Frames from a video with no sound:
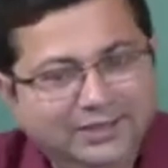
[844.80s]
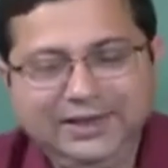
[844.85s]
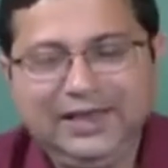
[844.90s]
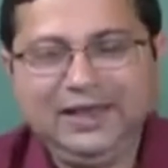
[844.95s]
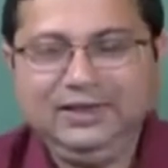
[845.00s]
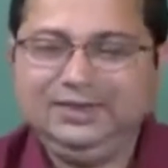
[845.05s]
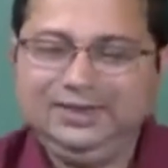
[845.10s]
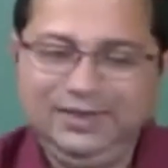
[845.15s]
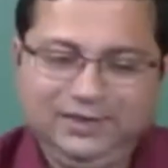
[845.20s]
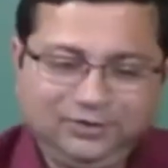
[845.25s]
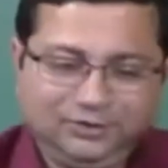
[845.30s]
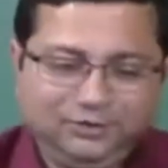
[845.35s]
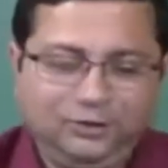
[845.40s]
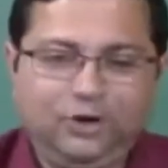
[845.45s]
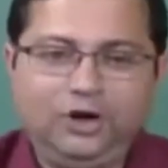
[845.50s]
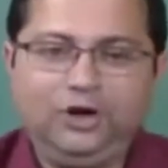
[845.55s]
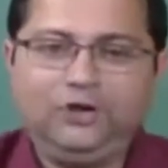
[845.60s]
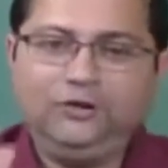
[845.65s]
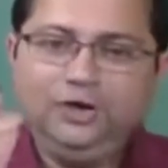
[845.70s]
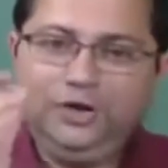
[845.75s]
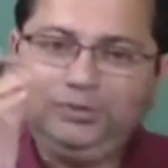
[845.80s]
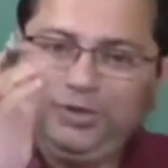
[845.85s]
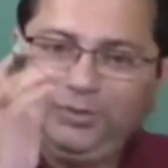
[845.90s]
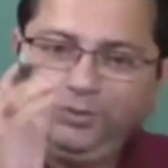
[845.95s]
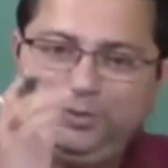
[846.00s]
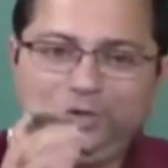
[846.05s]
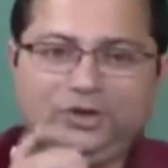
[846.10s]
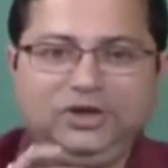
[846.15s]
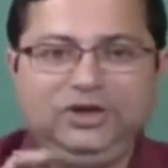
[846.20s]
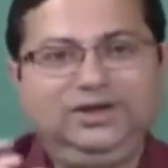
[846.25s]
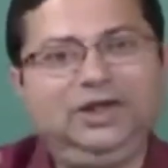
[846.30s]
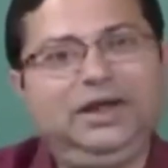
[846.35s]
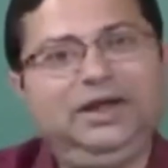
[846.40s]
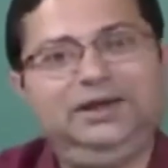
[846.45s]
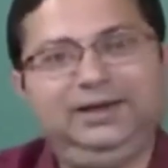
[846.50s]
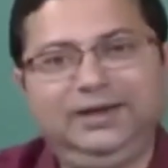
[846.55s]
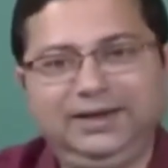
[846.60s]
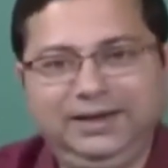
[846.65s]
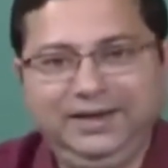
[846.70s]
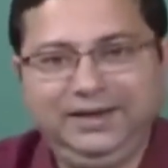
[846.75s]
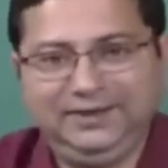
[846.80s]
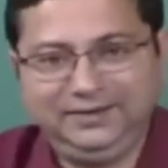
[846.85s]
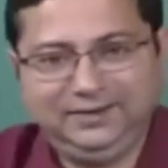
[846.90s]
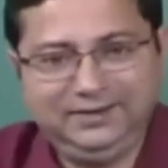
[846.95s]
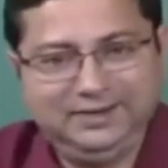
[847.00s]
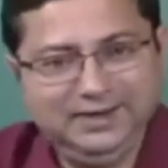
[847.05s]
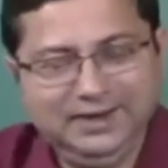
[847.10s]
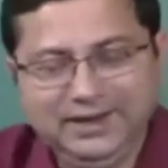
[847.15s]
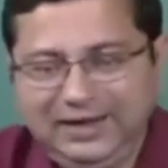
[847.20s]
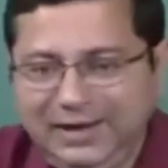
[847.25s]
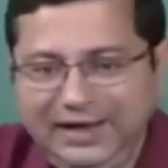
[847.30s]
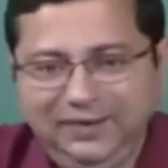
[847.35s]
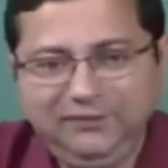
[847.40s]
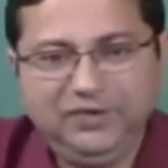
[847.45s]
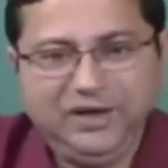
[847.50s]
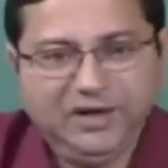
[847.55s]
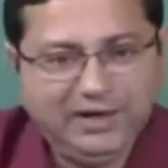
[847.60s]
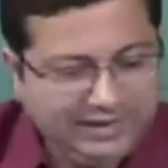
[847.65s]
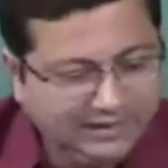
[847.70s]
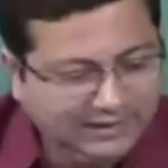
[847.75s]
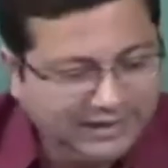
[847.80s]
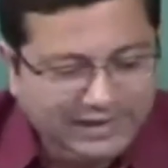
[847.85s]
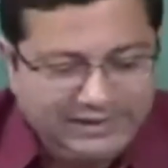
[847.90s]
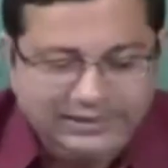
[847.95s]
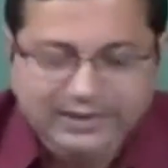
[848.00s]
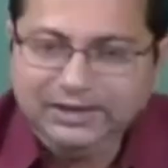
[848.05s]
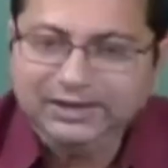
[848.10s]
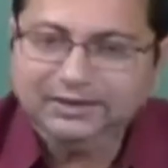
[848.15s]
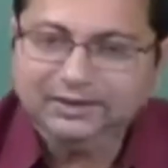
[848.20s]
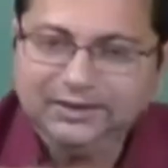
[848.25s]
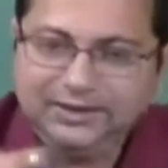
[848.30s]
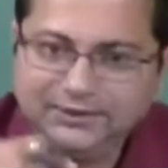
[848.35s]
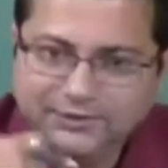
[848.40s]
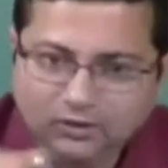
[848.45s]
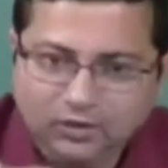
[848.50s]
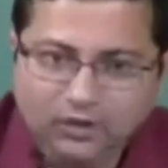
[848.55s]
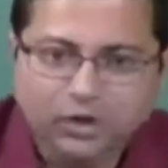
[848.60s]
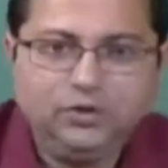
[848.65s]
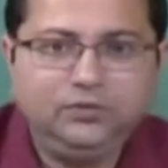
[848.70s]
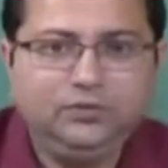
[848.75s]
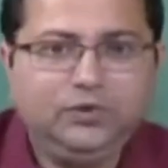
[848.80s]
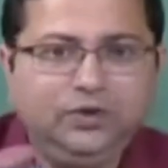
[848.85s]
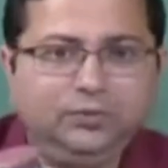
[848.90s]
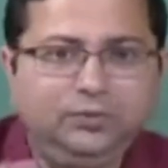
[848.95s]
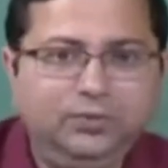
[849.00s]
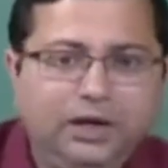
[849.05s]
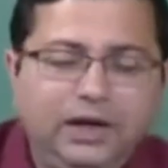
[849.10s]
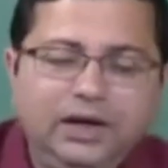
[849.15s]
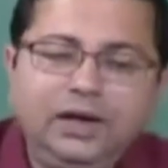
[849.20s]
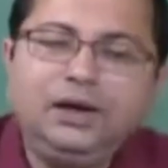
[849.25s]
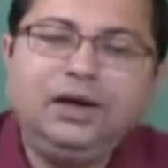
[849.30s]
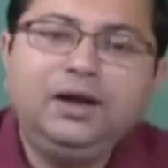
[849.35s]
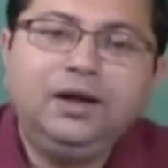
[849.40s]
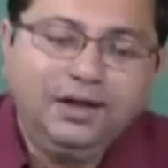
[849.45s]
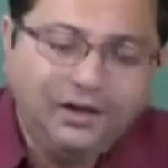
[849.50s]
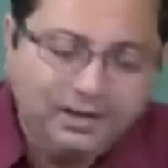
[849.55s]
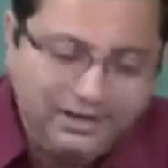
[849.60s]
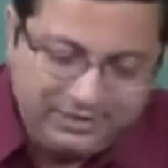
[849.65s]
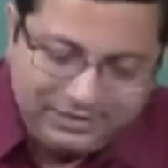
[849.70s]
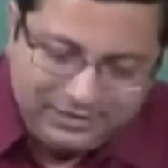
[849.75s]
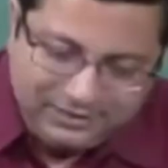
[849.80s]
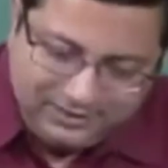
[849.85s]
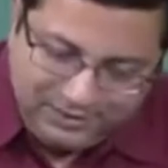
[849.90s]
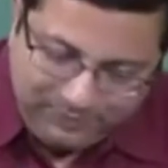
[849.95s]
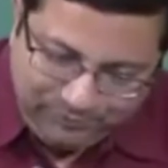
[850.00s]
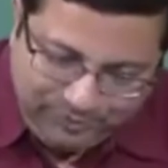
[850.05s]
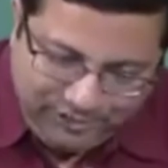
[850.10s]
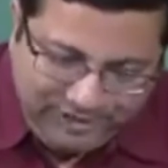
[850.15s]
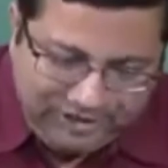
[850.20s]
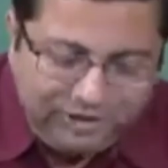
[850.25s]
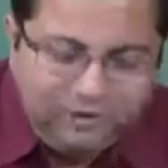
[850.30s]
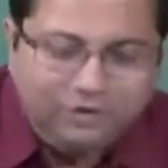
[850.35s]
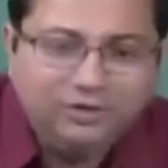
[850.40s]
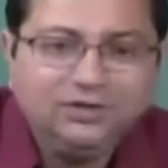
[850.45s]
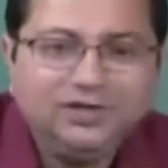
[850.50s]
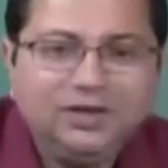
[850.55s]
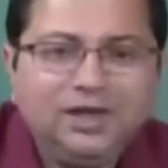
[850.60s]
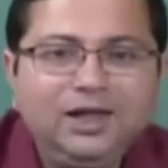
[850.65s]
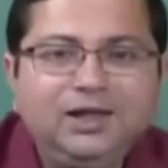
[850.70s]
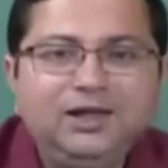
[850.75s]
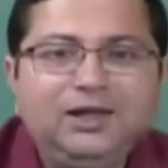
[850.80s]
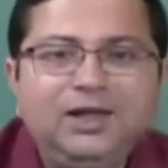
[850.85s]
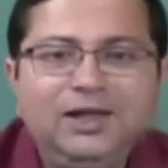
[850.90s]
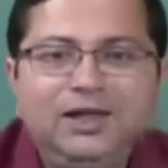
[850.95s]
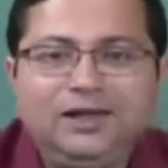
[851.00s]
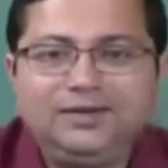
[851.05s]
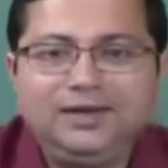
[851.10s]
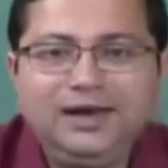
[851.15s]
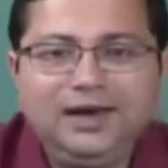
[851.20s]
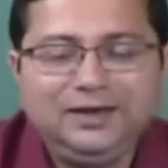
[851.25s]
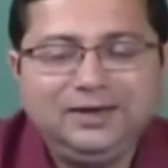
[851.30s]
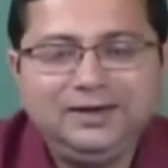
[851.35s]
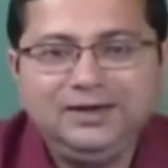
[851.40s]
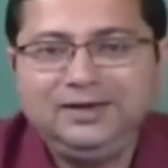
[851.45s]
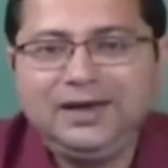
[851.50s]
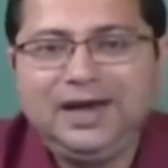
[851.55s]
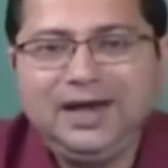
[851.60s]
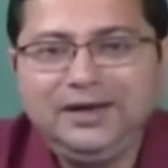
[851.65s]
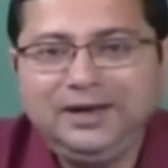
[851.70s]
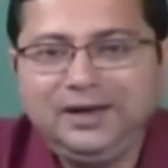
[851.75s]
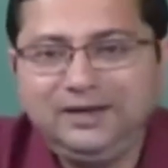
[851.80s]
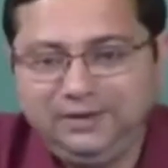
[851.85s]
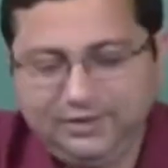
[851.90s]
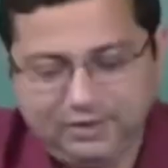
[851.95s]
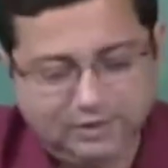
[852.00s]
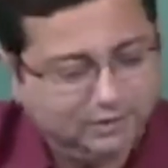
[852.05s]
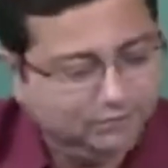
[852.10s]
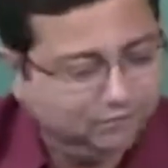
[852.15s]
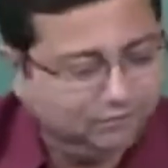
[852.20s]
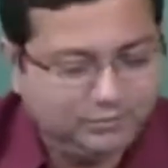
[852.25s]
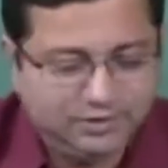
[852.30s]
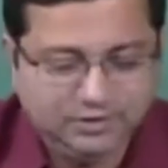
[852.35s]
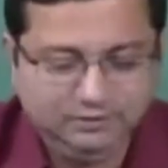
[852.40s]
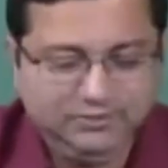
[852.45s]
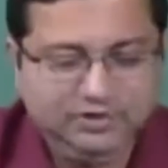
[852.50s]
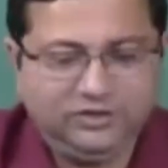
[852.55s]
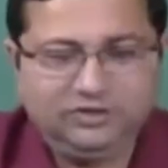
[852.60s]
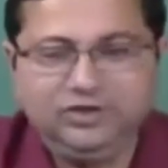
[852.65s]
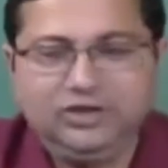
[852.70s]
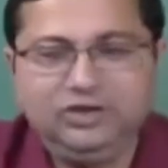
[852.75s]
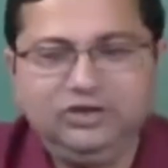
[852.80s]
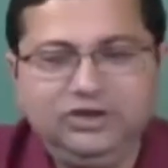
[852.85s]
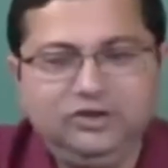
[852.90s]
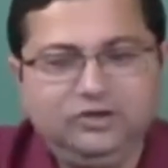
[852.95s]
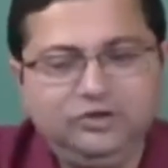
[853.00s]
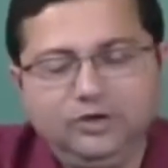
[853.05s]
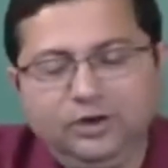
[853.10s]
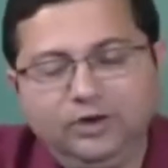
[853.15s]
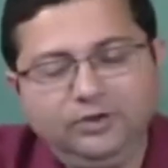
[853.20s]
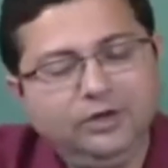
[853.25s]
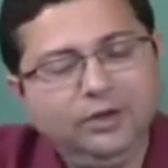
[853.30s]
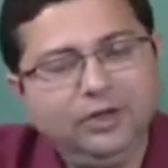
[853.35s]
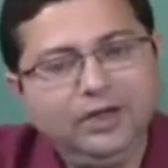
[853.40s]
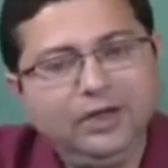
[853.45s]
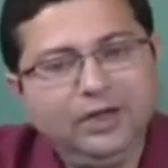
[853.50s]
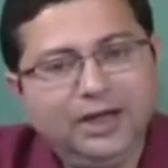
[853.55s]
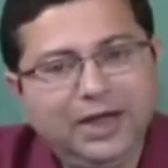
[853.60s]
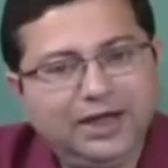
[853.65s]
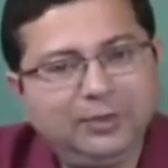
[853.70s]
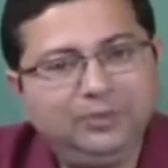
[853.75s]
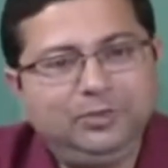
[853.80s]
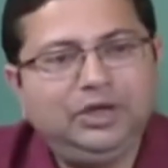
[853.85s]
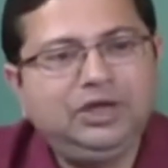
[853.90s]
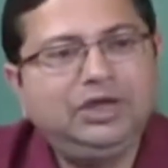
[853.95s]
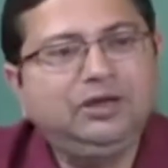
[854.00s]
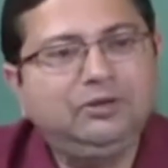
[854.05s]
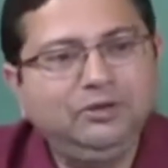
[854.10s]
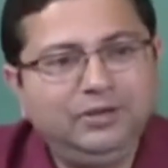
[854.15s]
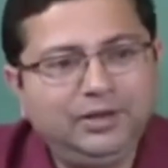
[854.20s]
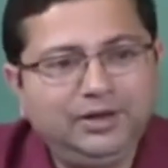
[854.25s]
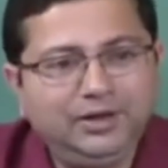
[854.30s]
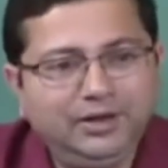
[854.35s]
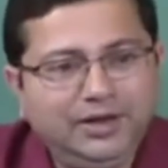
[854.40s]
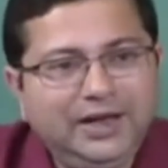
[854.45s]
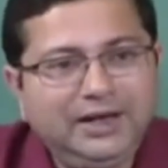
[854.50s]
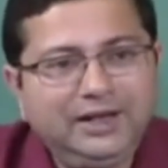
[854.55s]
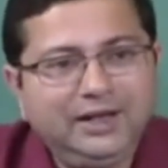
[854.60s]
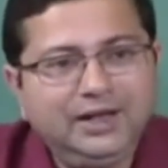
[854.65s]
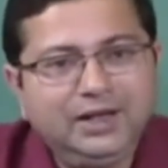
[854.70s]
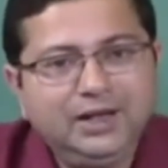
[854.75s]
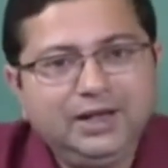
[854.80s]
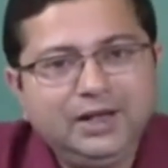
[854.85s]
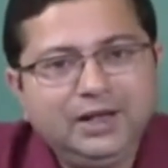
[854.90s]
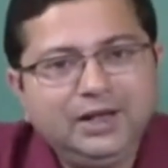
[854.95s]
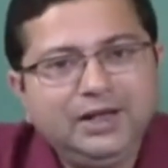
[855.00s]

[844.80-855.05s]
and then this rod will be put inside the case, and when ignited, this rod will burn depending on the exact design and the uh, mixture ratios at a particular rate,